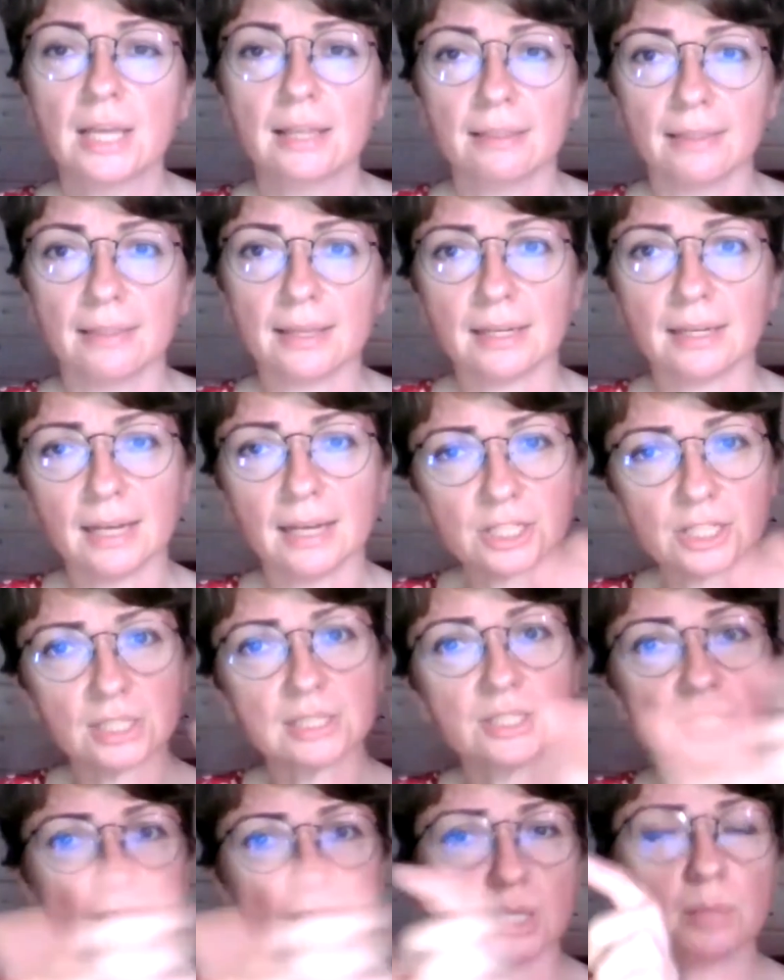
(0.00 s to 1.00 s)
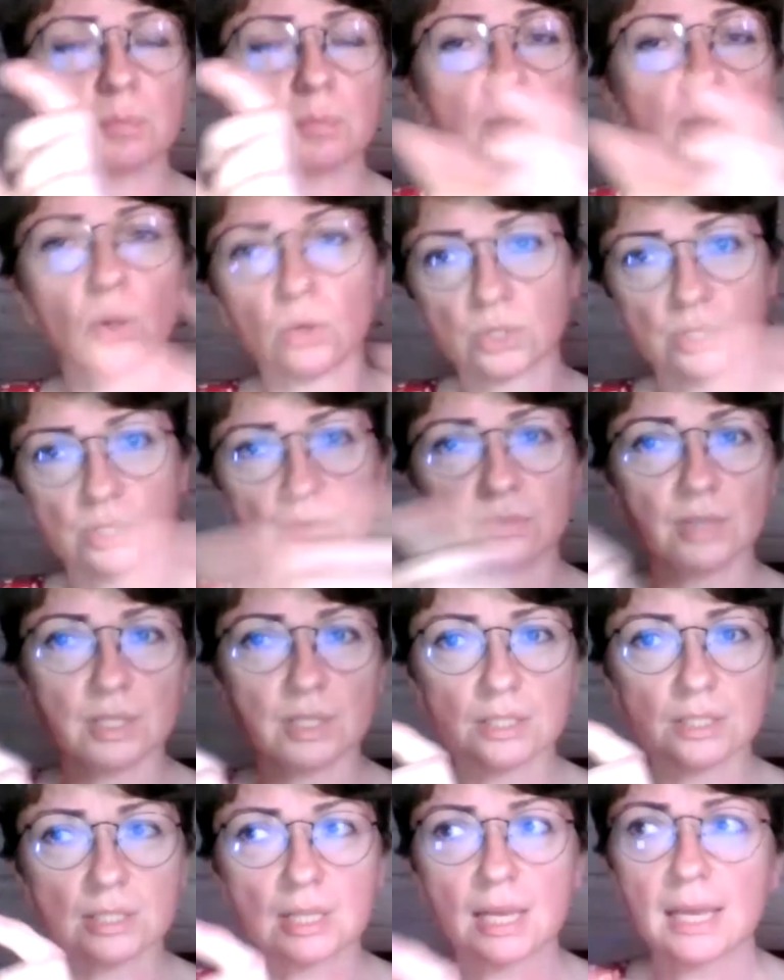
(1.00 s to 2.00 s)
they can actually take blocks of
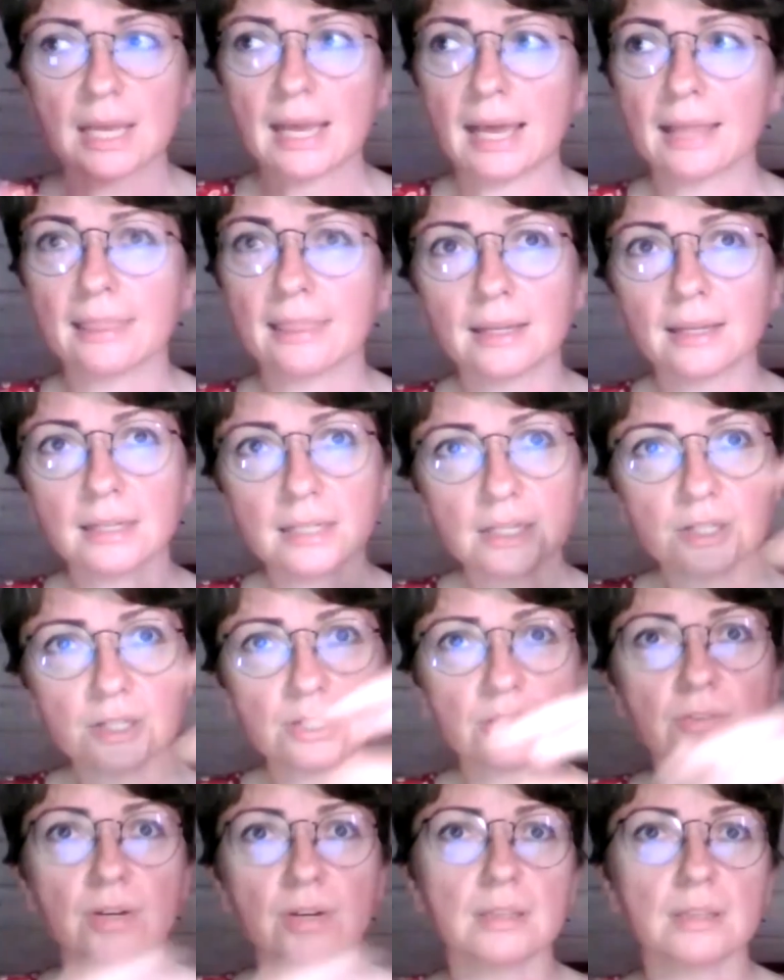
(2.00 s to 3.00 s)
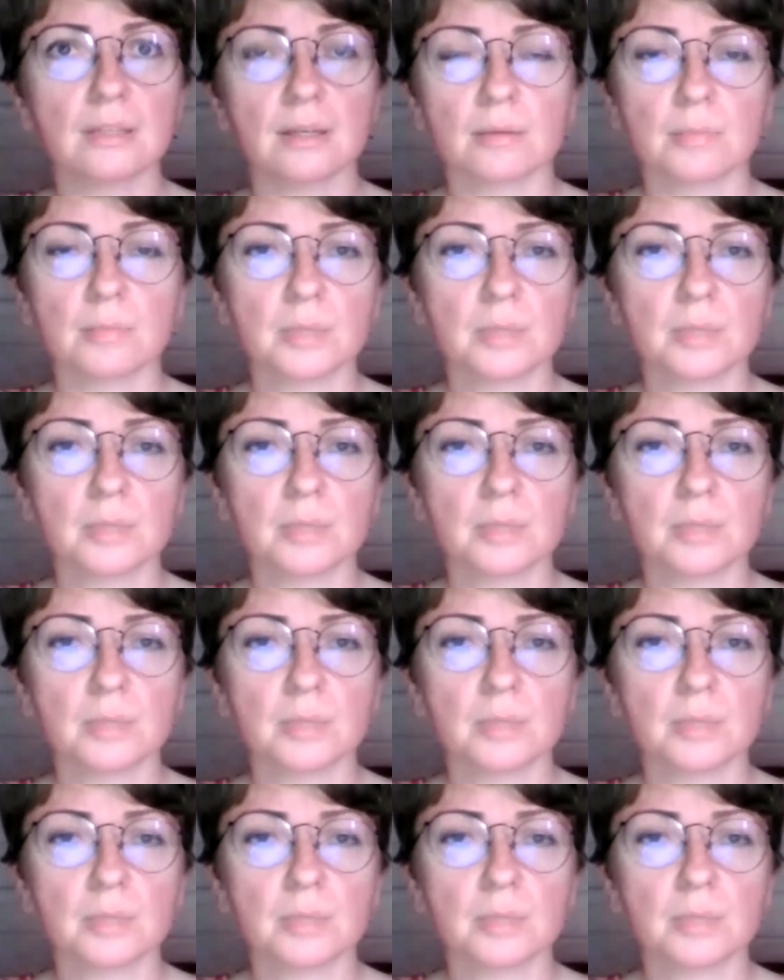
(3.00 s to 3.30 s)
this and then integrate them